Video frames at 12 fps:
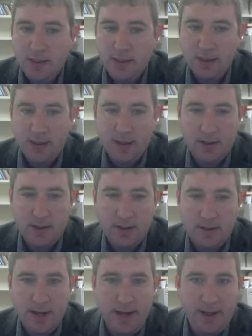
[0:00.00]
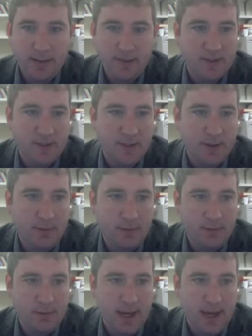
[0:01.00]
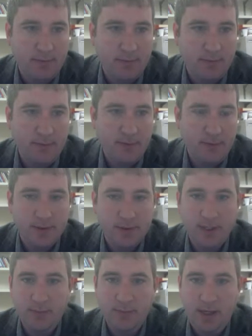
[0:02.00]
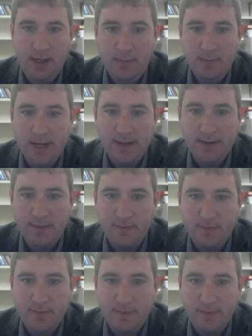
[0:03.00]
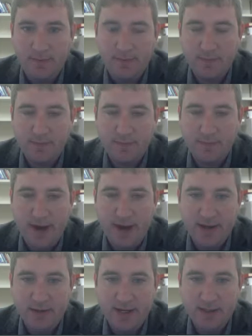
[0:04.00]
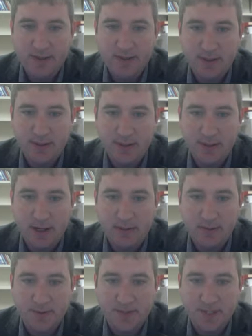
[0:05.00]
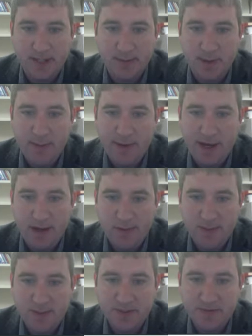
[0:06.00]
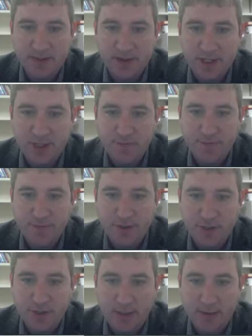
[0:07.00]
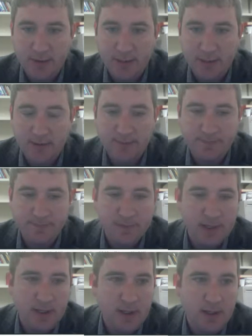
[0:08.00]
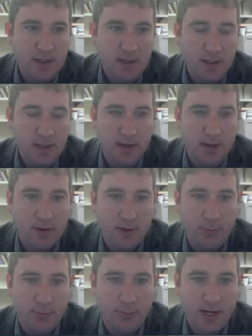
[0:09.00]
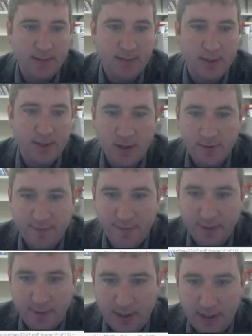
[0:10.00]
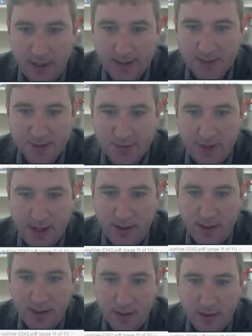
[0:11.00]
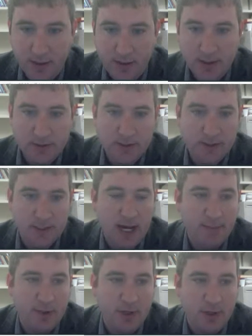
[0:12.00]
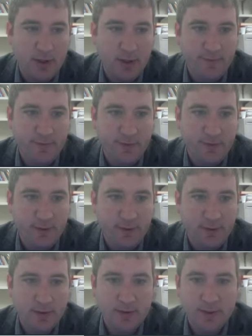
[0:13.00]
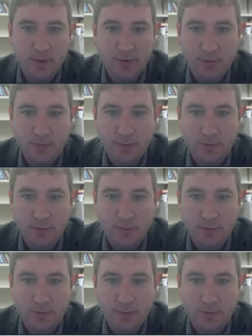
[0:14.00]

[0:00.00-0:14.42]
Alright, so that will get me my final answer. I'll set up my bounds of integration for the double integral. I'll go bottom curve, x squared, to top curve, 2.